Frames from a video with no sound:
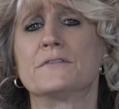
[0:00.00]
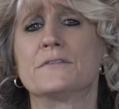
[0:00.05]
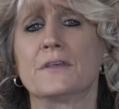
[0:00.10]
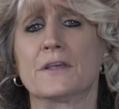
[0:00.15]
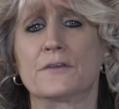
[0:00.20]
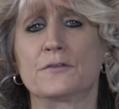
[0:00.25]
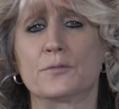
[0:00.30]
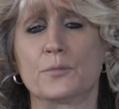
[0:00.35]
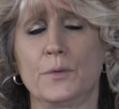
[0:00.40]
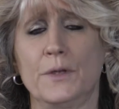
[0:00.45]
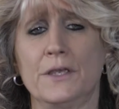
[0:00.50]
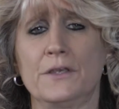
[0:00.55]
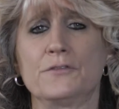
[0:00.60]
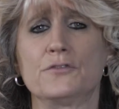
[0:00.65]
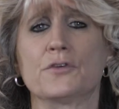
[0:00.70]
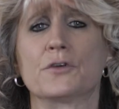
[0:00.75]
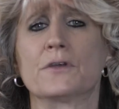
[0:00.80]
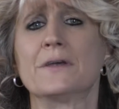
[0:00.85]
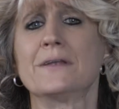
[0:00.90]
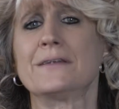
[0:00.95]
6
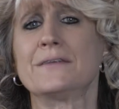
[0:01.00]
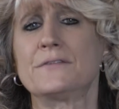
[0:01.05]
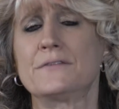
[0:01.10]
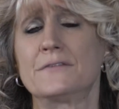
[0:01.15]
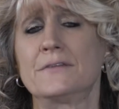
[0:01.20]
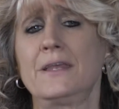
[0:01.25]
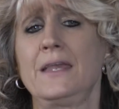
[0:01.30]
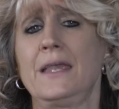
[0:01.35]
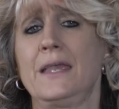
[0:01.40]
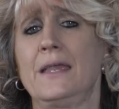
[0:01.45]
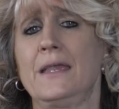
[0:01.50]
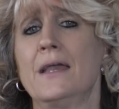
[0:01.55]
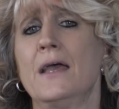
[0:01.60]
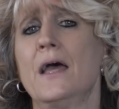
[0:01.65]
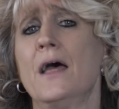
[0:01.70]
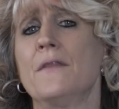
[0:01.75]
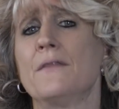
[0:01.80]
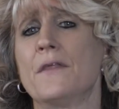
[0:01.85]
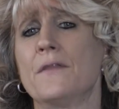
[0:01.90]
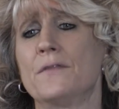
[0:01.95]
weeks, you're going to see
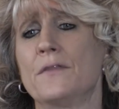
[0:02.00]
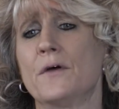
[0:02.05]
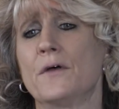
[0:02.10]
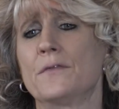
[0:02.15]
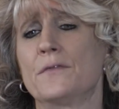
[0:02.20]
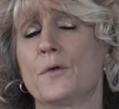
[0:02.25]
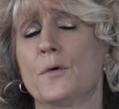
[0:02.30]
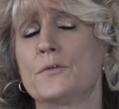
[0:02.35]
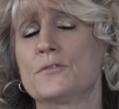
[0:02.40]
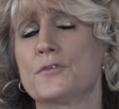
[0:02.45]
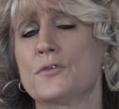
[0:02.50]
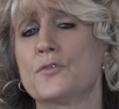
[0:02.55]
that those